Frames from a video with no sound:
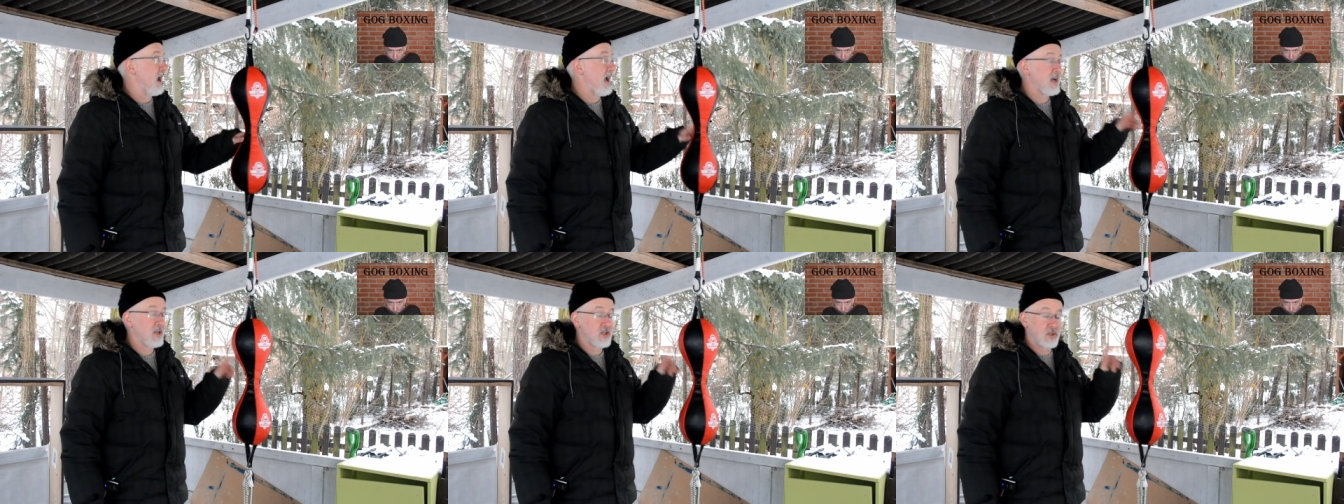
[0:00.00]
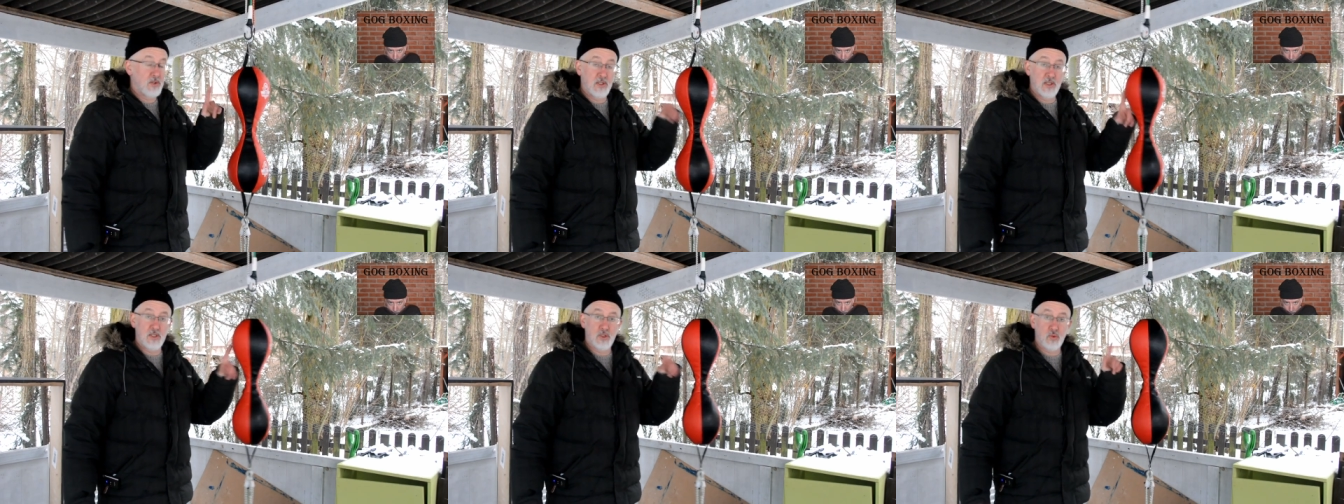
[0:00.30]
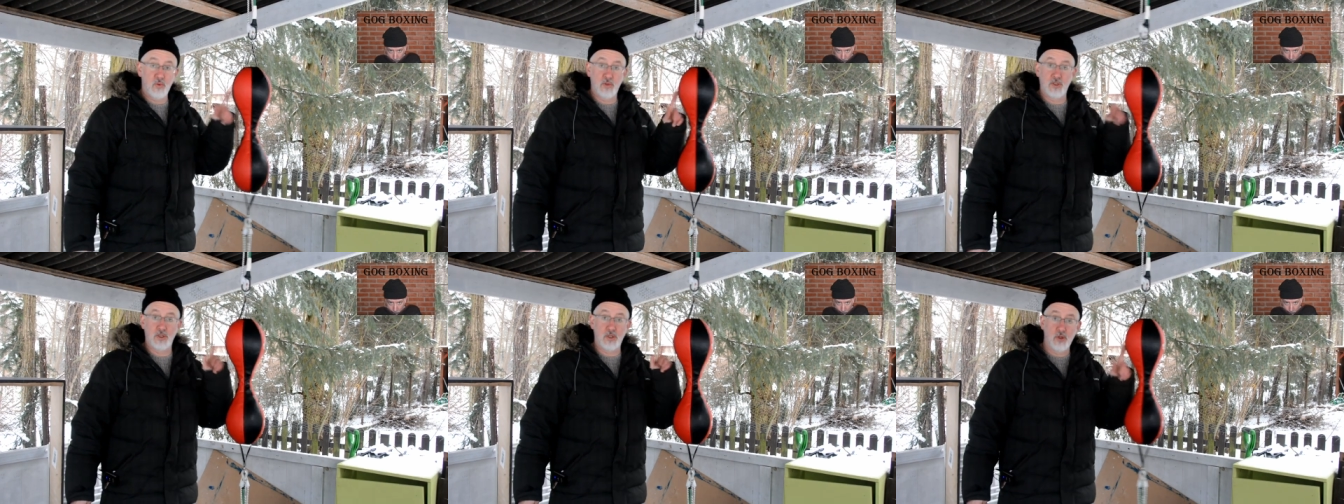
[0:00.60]
Actually, this
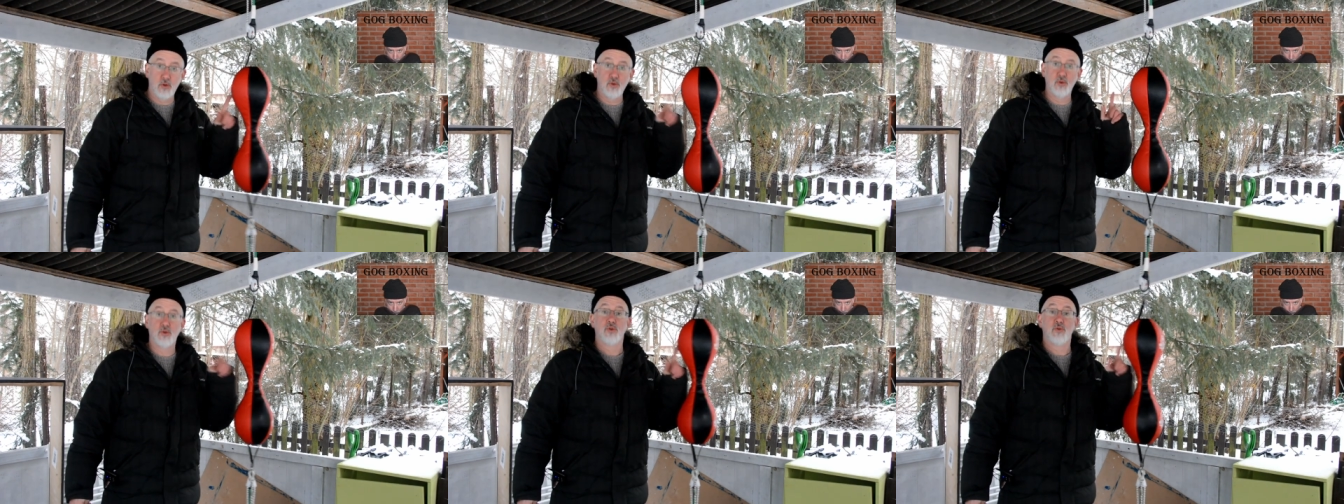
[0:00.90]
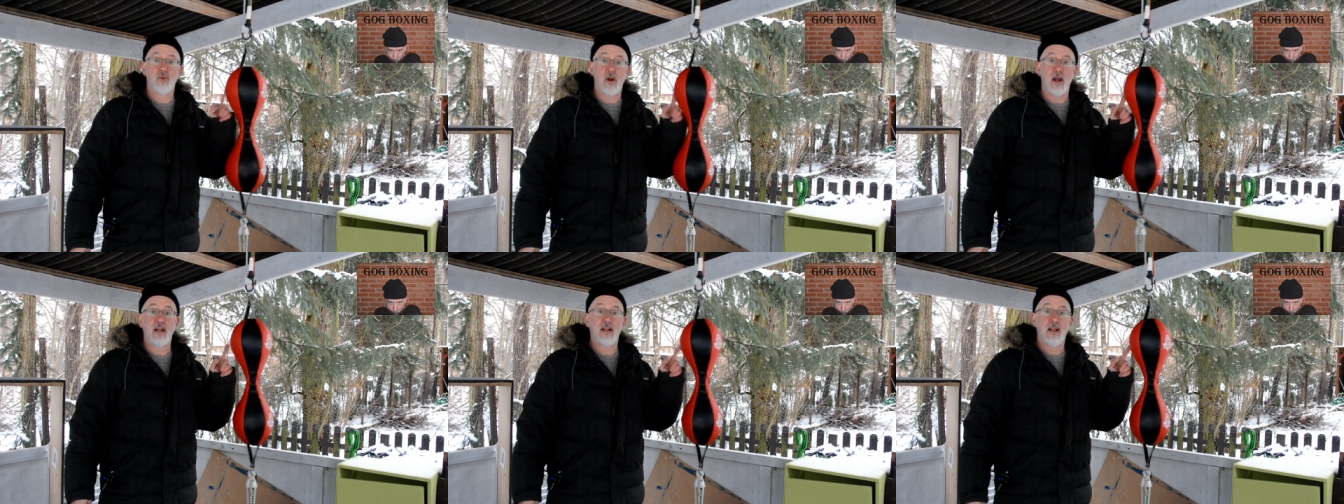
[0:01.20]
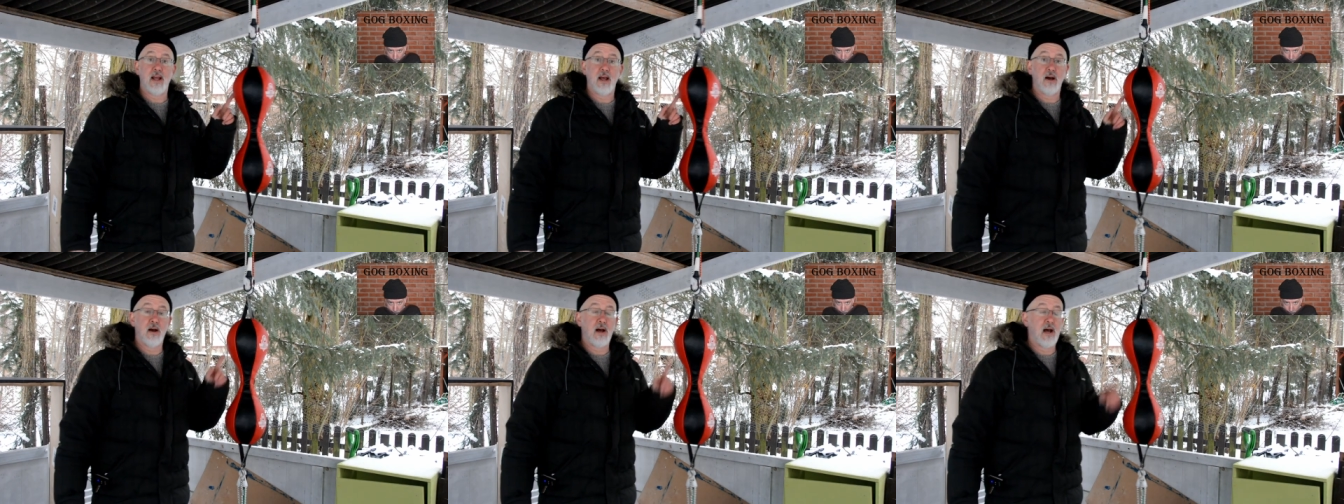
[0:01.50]
one's loose right
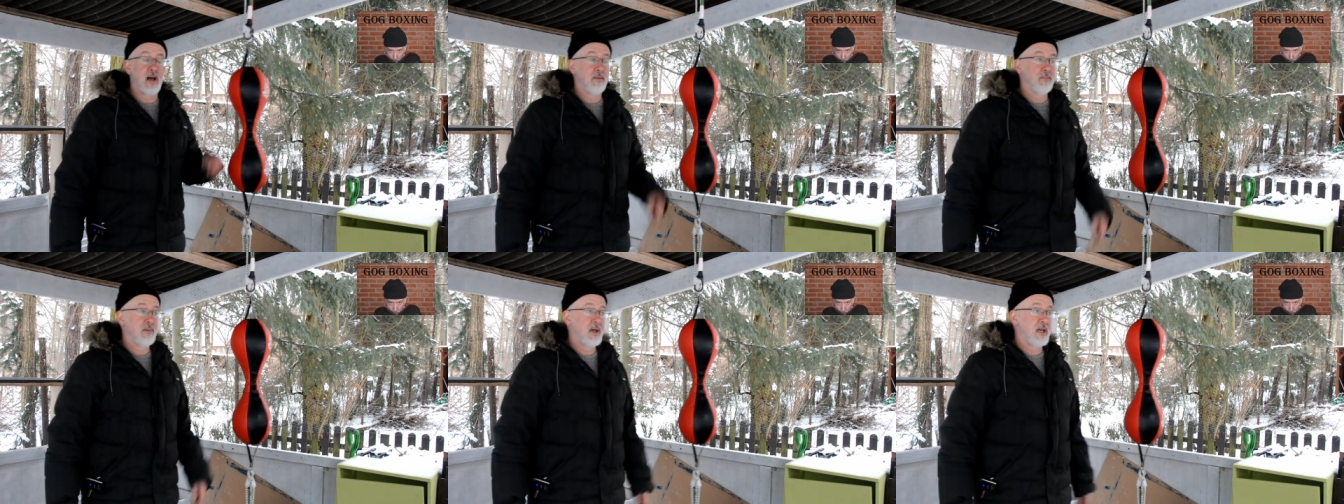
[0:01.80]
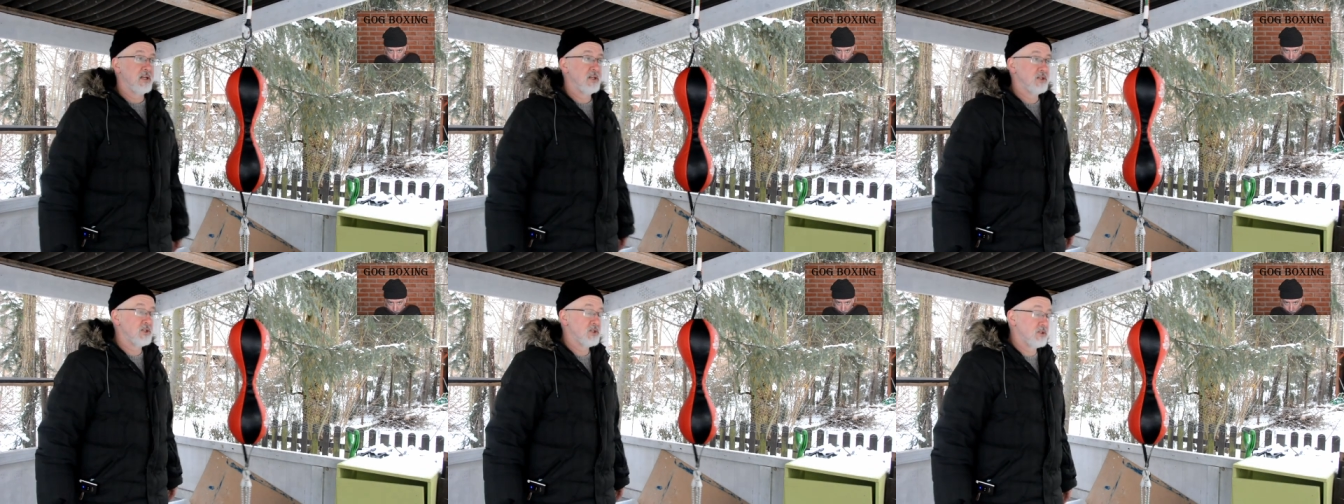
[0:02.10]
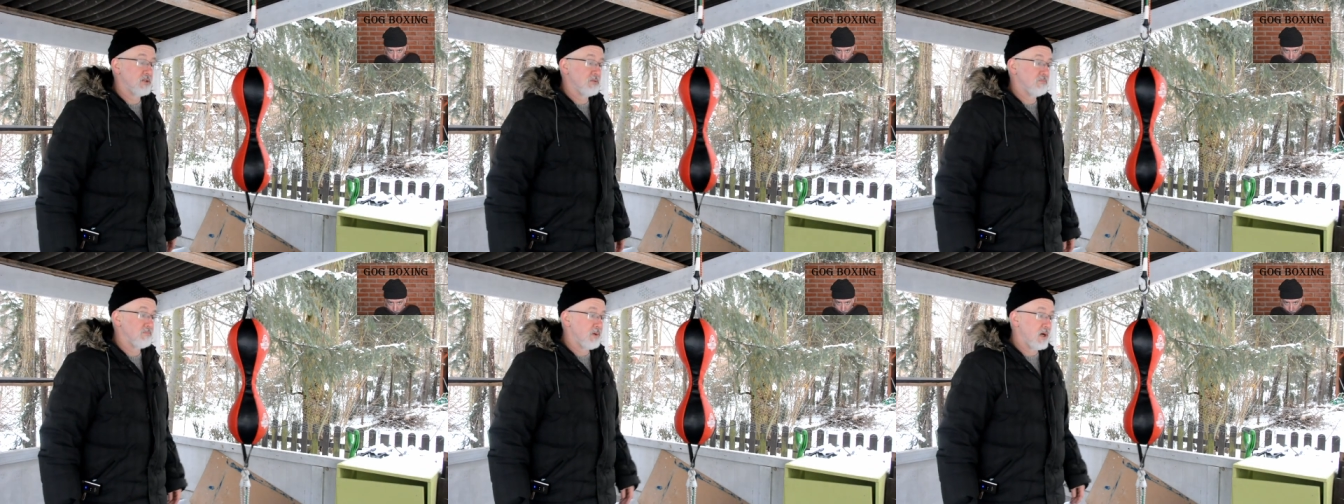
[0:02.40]
now. I managed
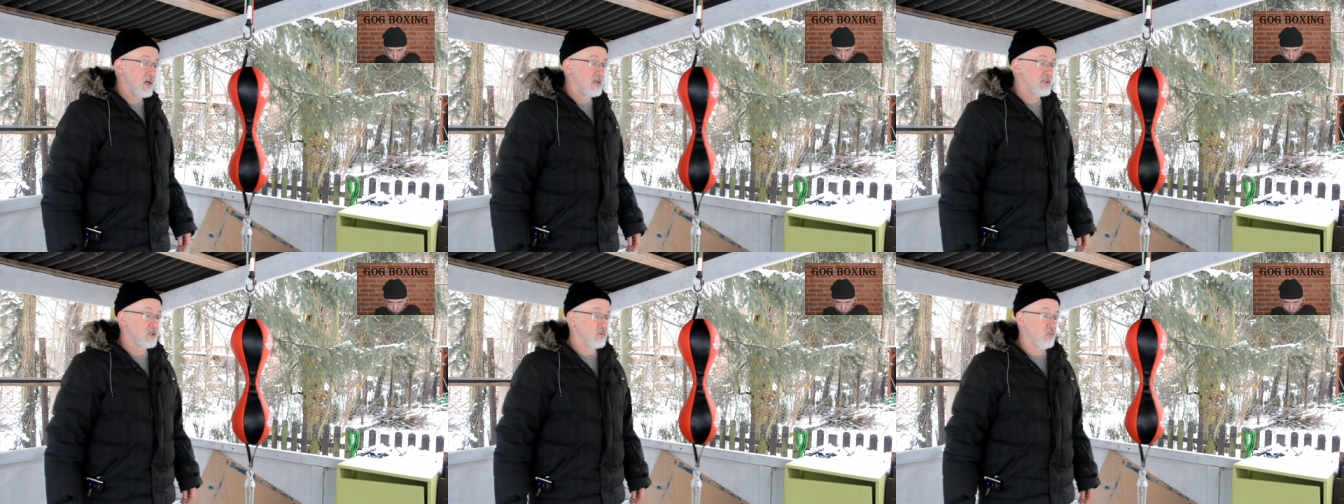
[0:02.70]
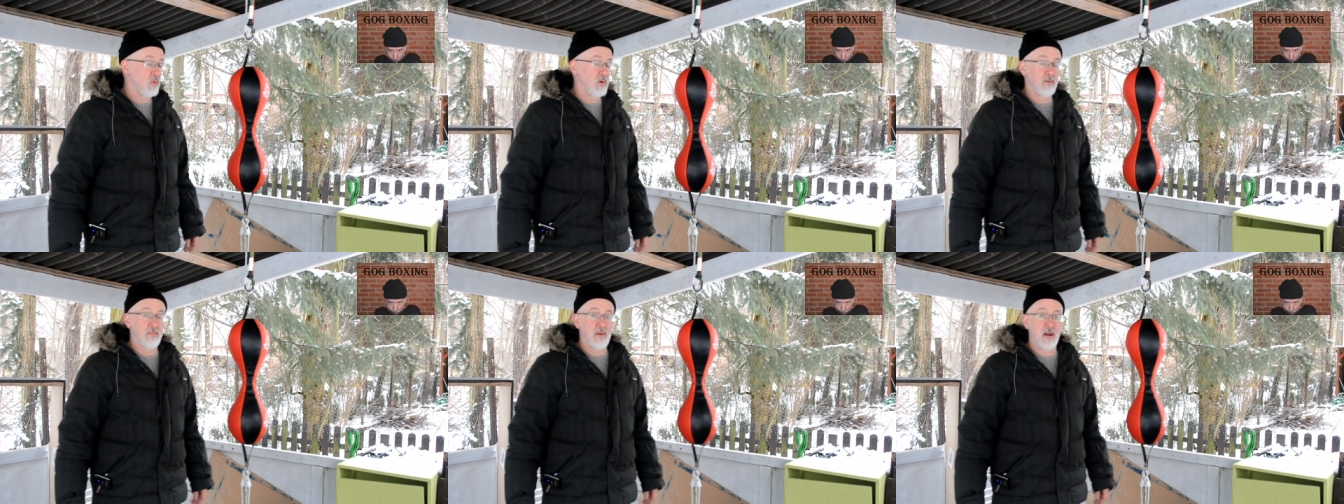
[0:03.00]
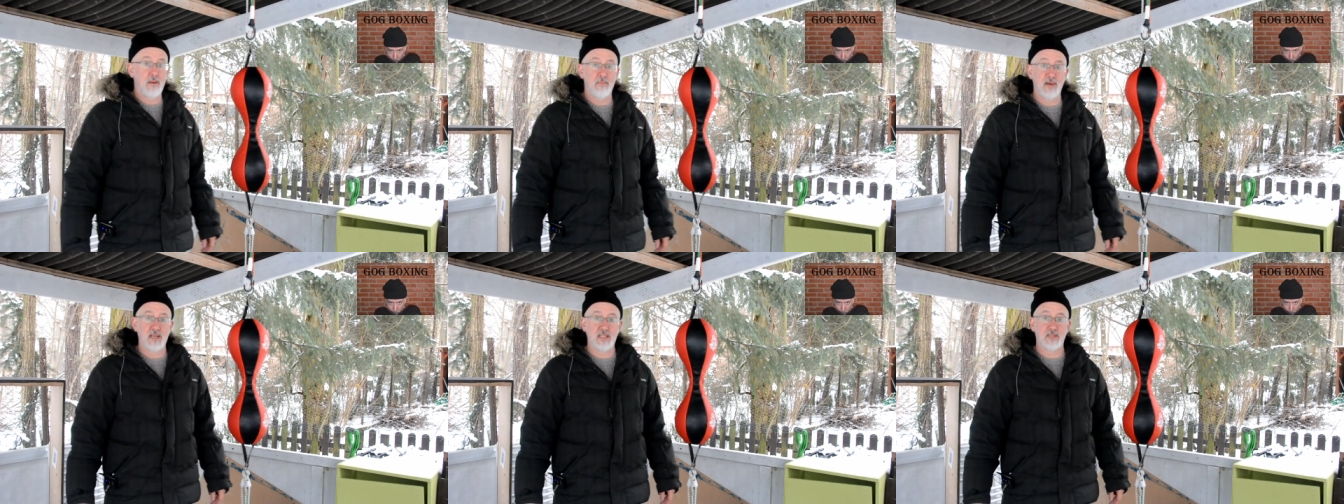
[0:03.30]
to bust one of
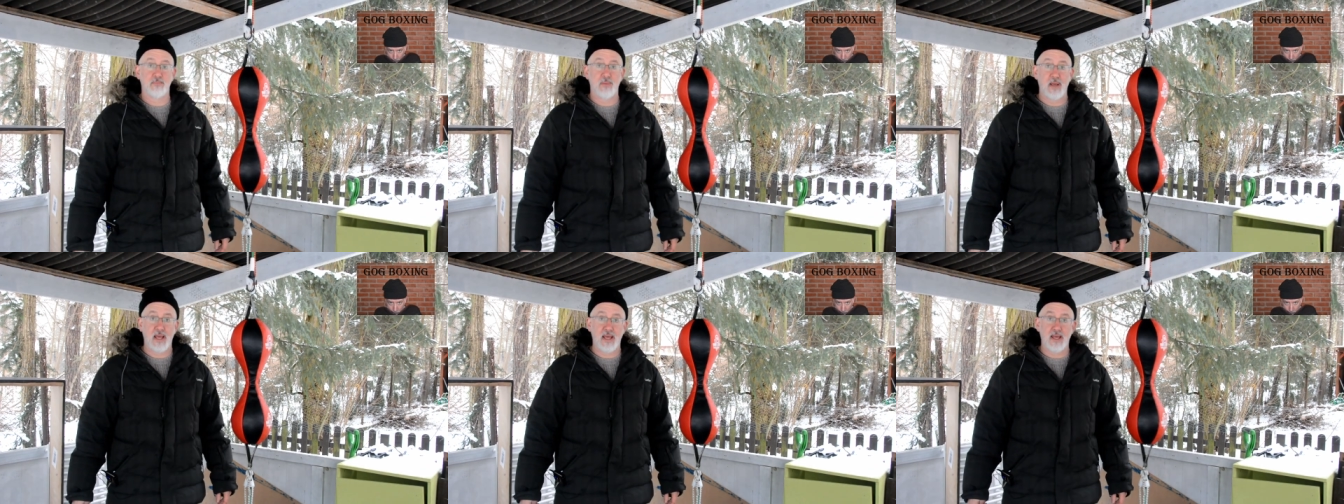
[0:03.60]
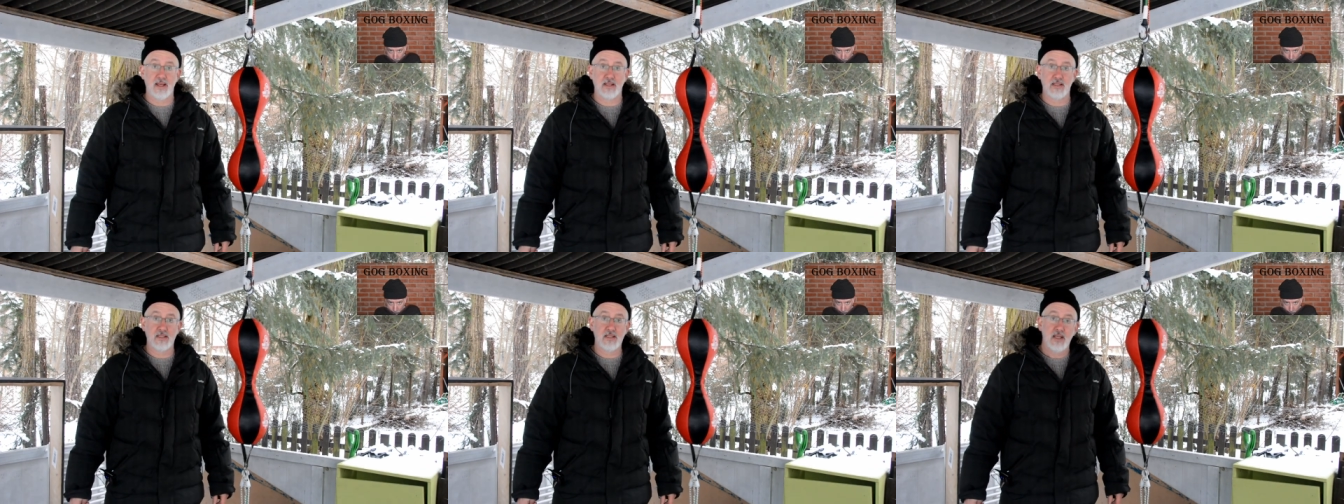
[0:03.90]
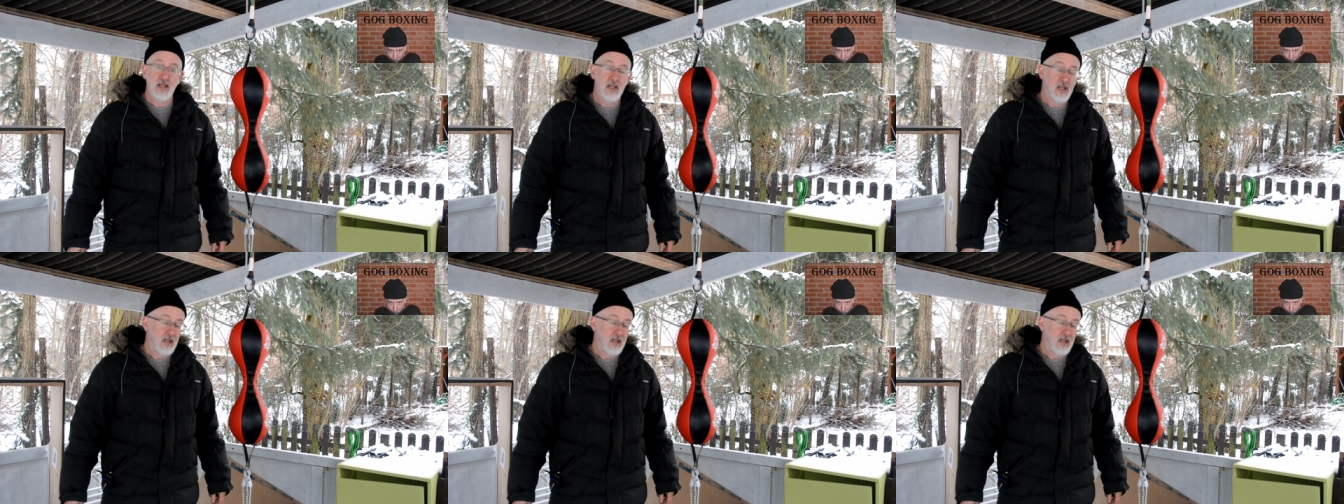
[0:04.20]
my best bands,